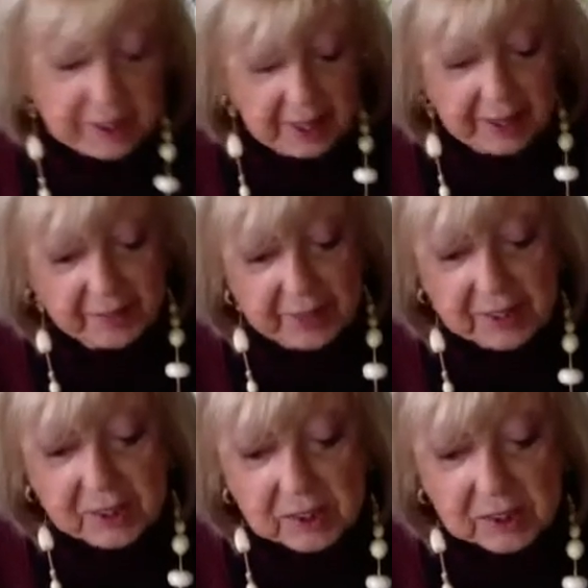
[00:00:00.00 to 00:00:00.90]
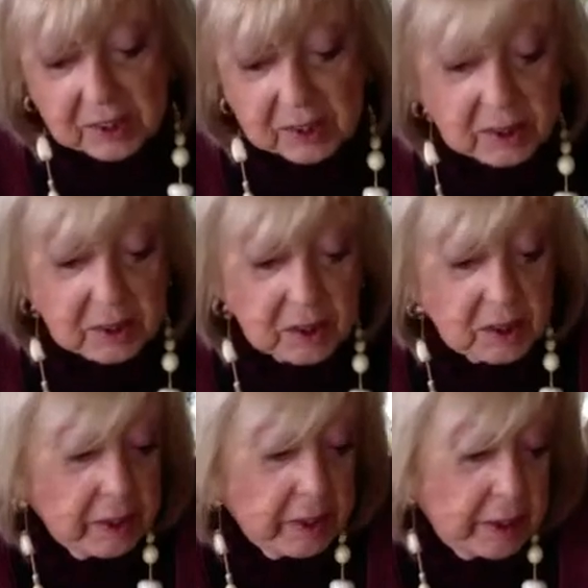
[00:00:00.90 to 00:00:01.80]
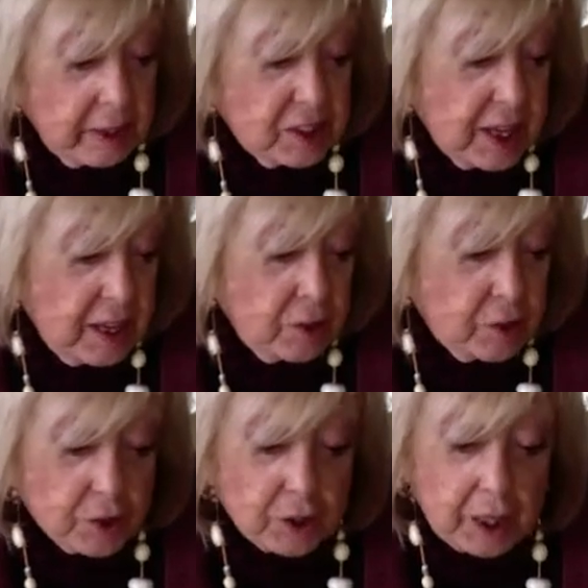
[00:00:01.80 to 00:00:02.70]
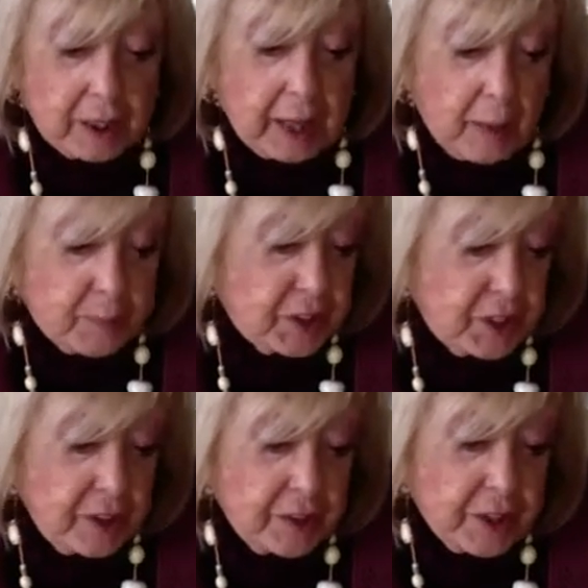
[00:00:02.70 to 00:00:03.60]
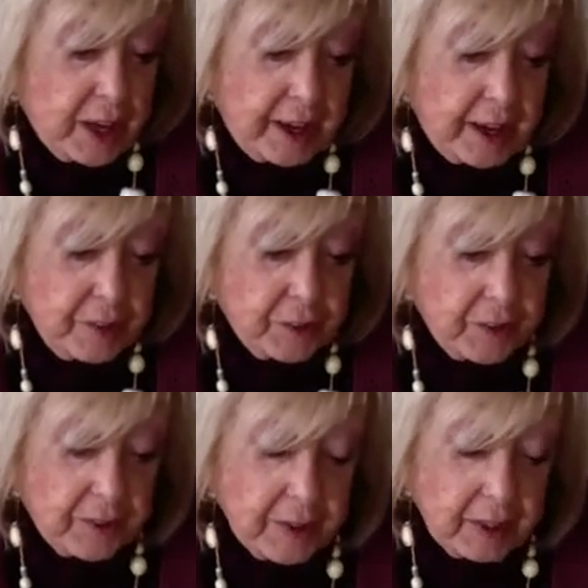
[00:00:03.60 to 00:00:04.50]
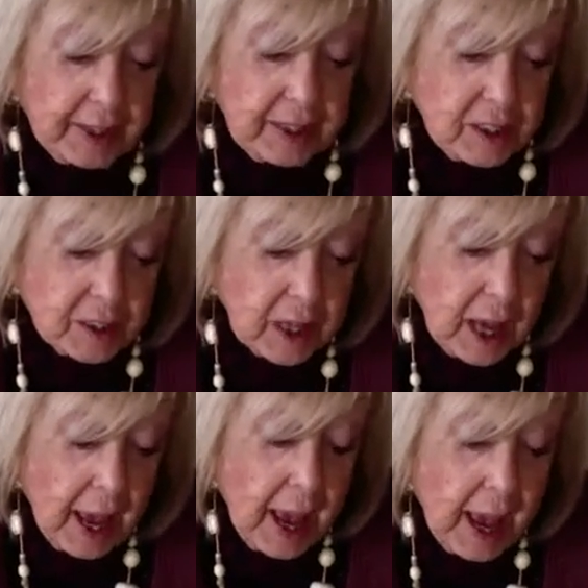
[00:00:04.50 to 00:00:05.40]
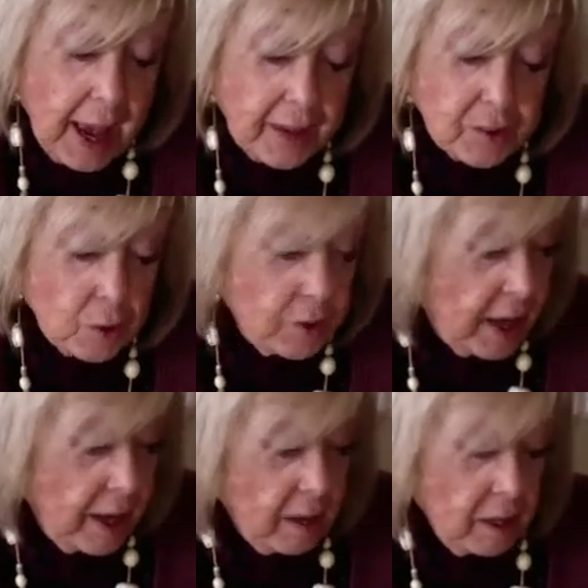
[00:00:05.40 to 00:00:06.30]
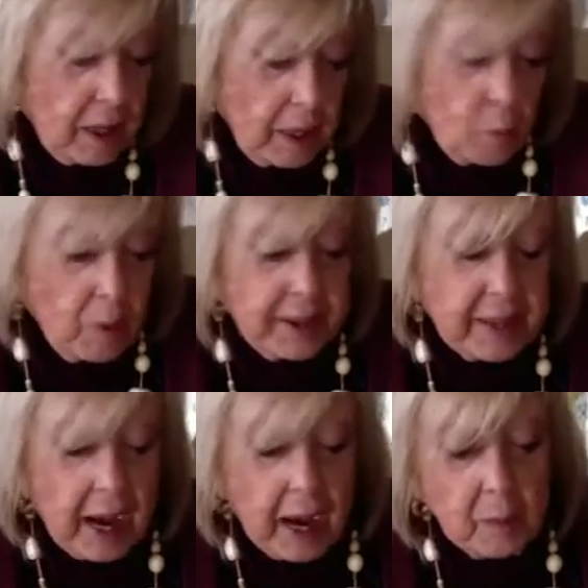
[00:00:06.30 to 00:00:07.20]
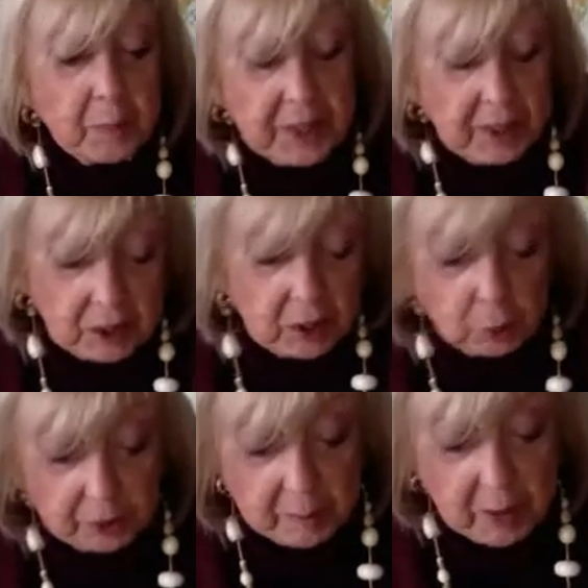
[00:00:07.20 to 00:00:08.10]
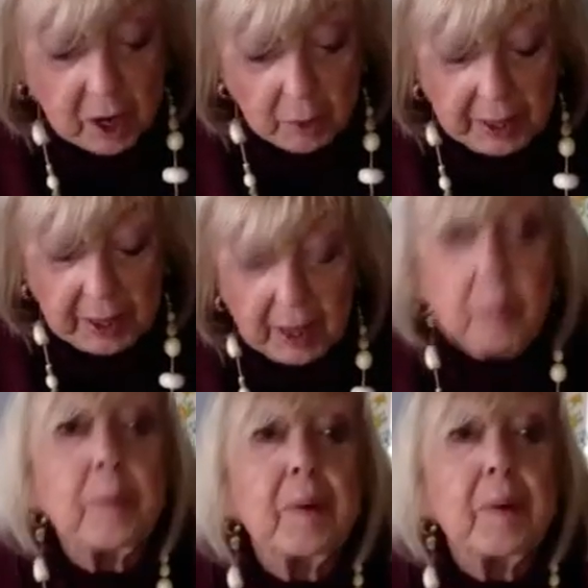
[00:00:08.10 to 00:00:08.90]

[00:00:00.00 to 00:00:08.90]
And the janitor said, "Upstairs, I guess, the ladies." And so he went up. They told him, "Hurry up."